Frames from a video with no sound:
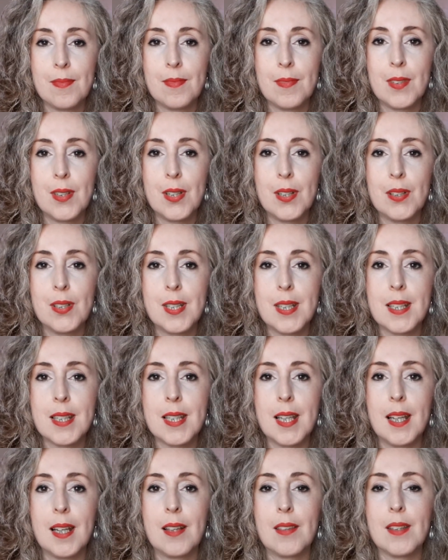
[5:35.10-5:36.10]

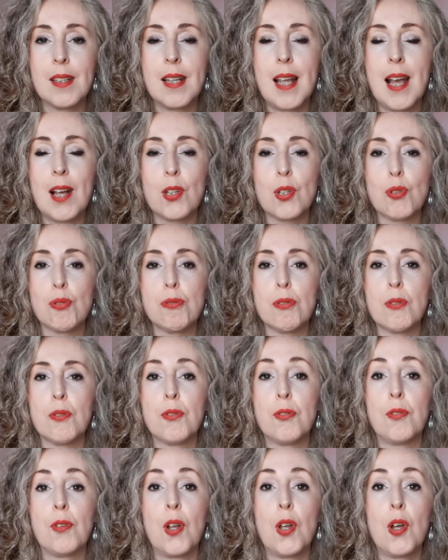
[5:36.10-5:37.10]
Noticing the natural
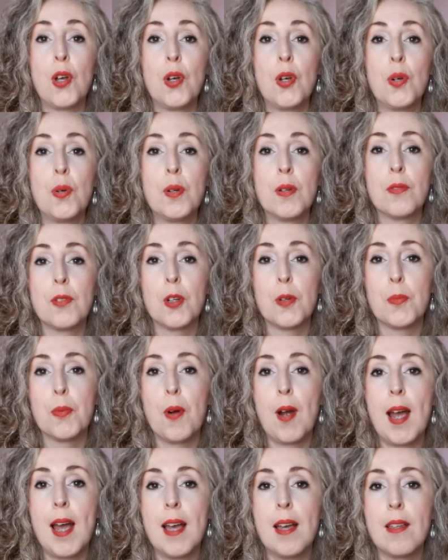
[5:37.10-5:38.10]
flow of your
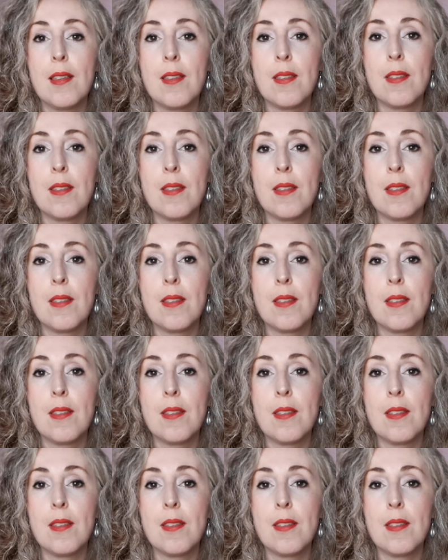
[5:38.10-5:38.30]
breath,